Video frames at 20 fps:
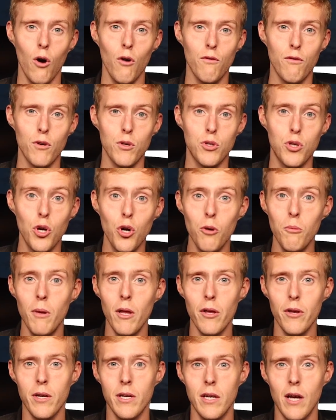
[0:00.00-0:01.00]
over $2
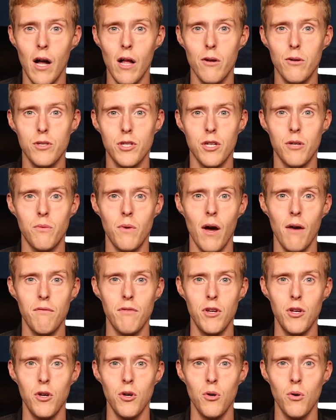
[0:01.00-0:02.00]
billion in
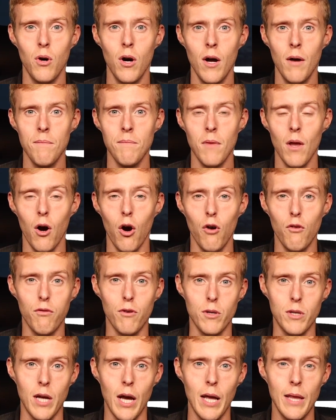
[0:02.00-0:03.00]
revenue,
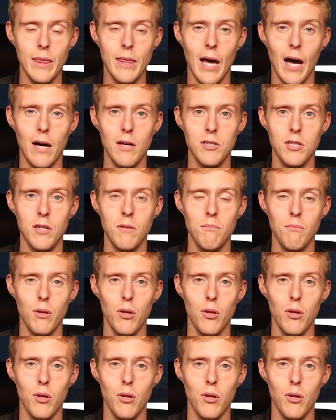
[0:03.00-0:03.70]
over 10,000